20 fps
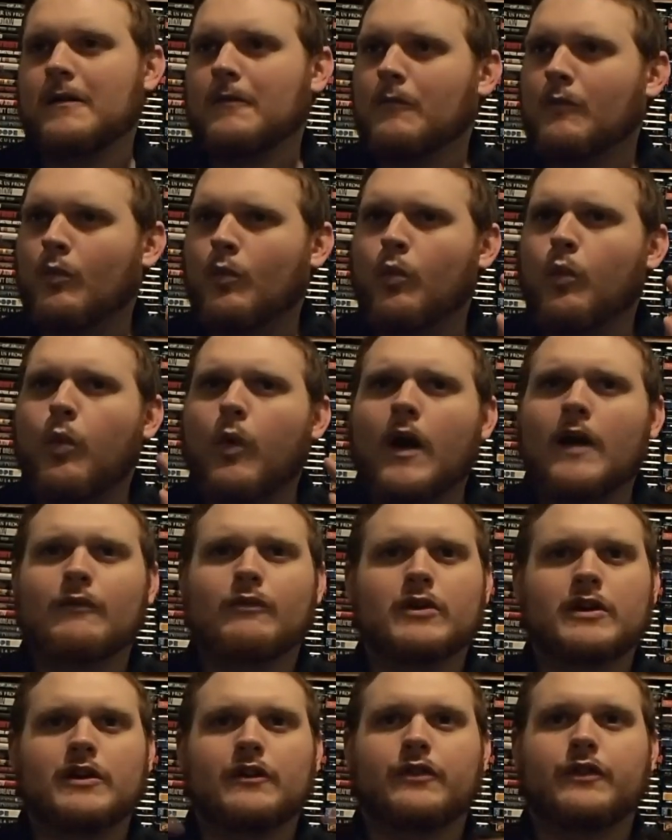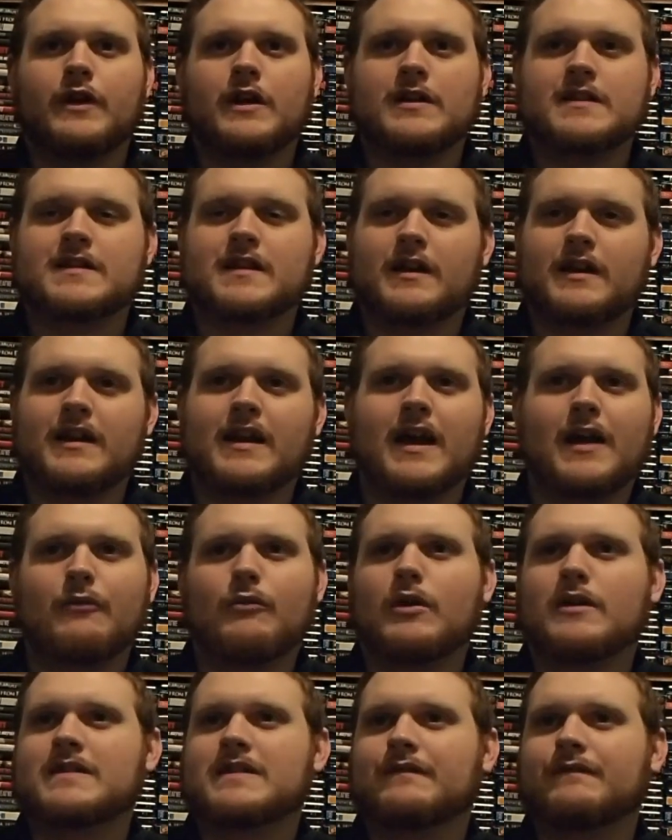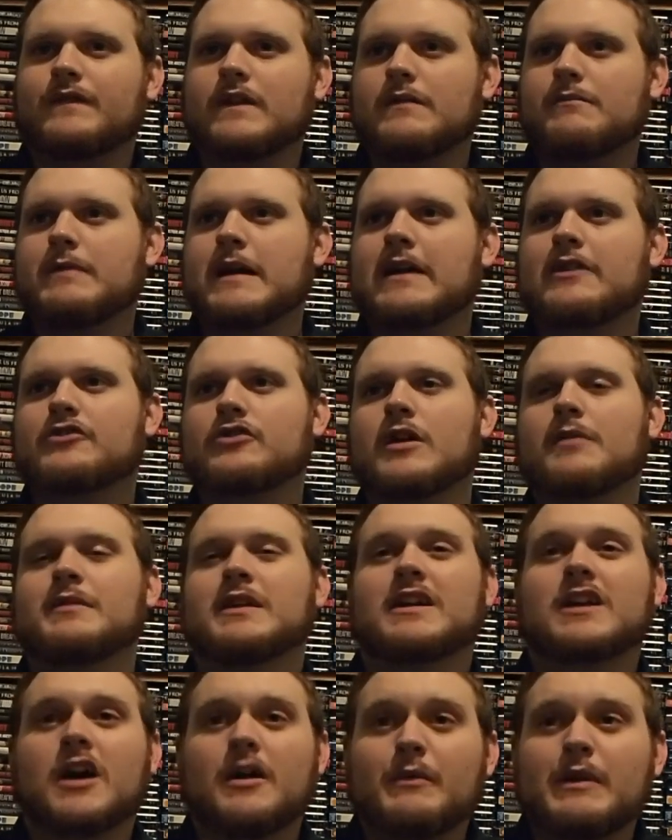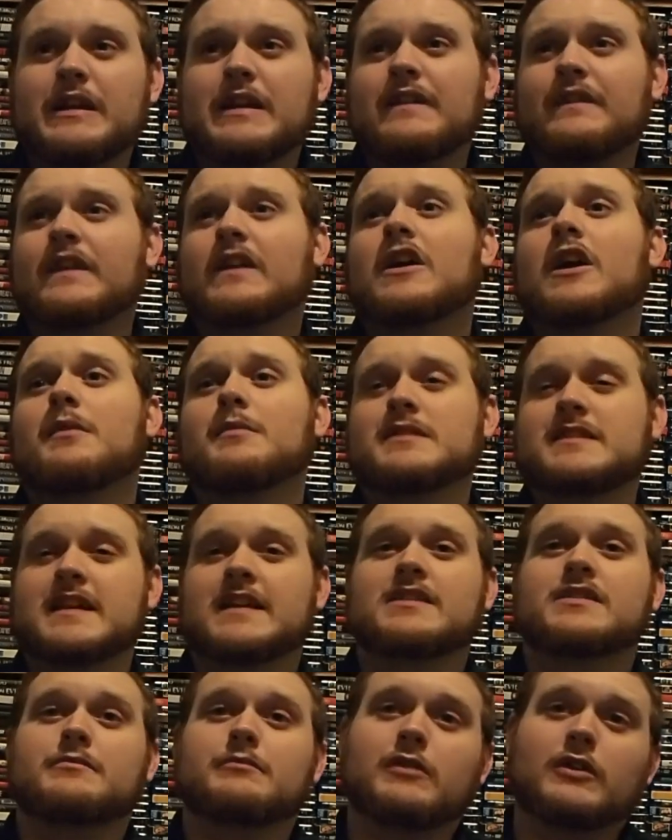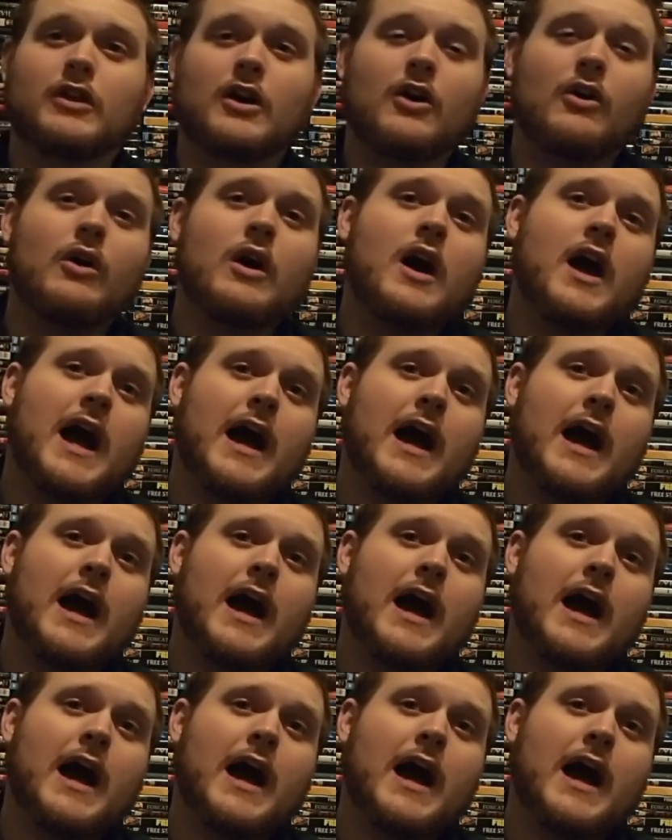What were your thoughts on it? I want some feedback. Drop me a comment in the comment section below.